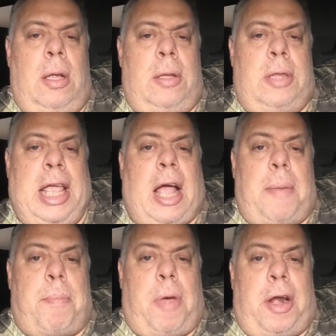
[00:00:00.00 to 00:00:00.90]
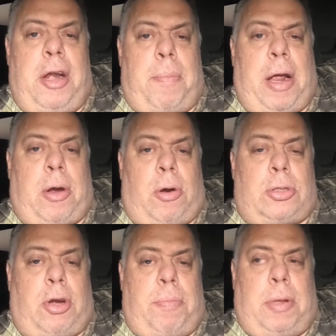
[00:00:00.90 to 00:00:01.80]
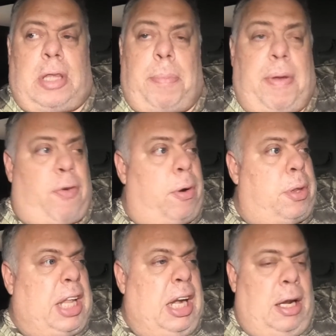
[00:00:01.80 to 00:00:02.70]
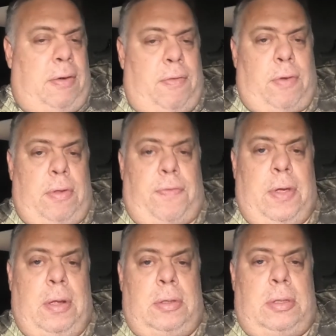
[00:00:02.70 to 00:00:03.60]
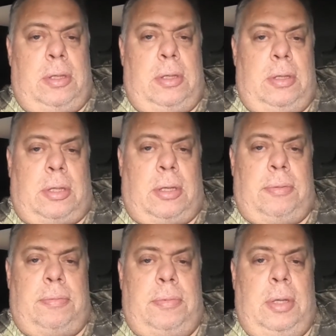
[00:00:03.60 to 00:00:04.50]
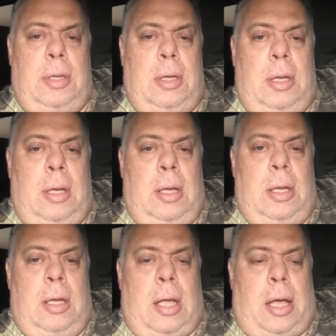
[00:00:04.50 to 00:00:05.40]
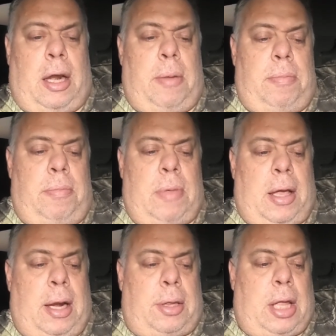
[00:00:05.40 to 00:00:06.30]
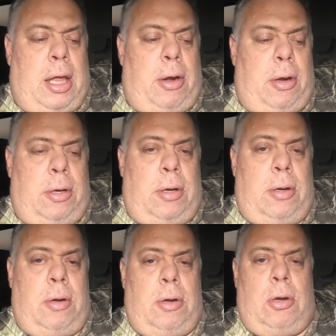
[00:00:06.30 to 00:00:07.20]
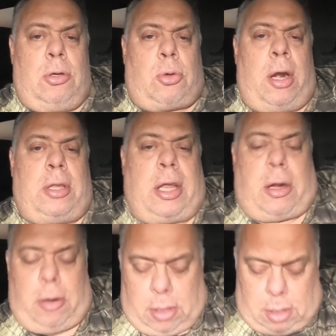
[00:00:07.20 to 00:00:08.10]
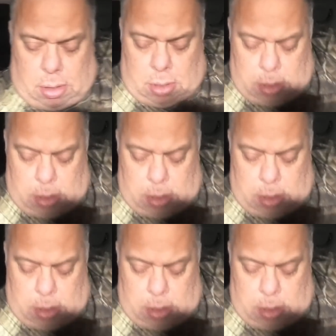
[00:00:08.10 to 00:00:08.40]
They got money to buy groceries, but they prefer to steal it from the fields. So I gotta stay here and try to take care of this.